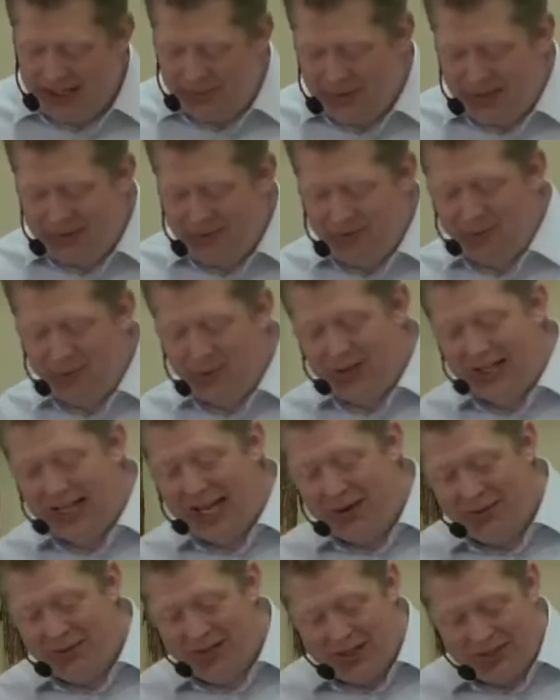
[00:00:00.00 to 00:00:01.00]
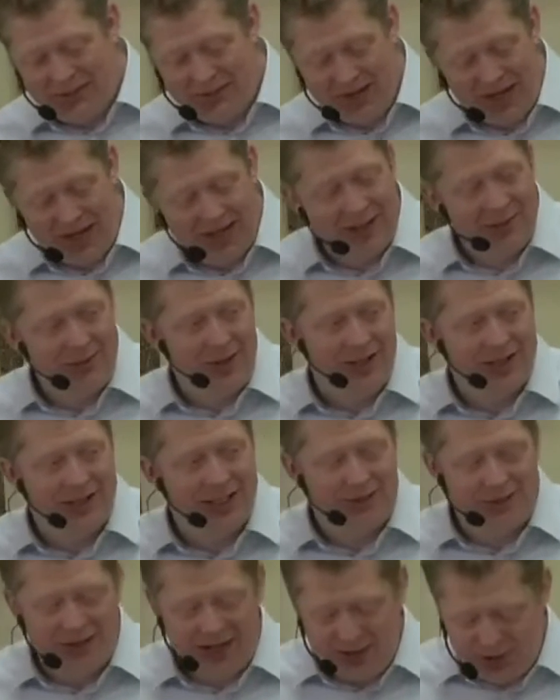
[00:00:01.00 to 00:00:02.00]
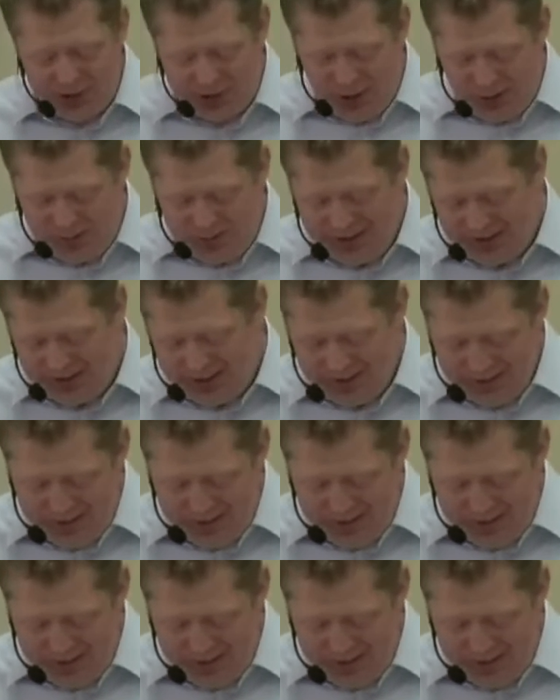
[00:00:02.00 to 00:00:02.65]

he had a bit of a falling out with his father whilst they were out shopping,